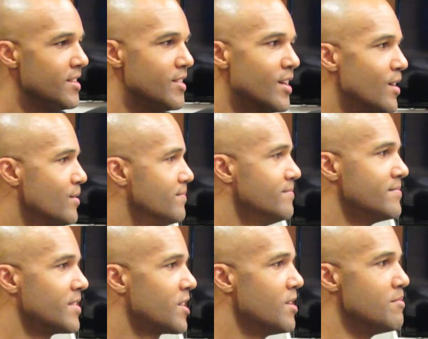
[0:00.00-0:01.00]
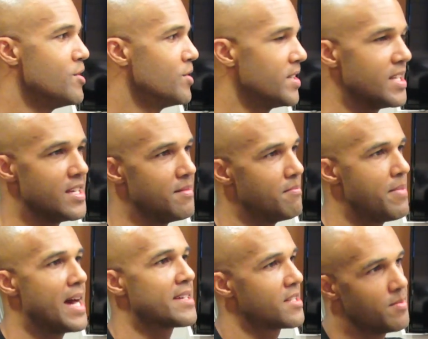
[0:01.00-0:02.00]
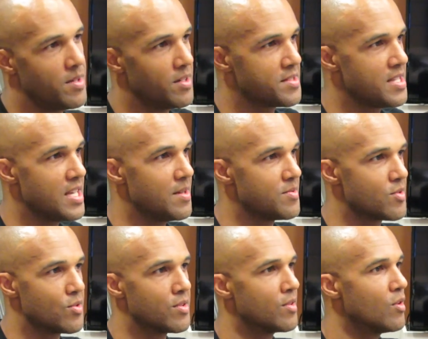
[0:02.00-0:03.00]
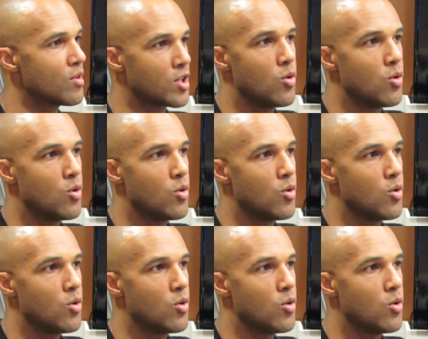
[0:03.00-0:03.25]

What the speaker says: know, community basketball teams or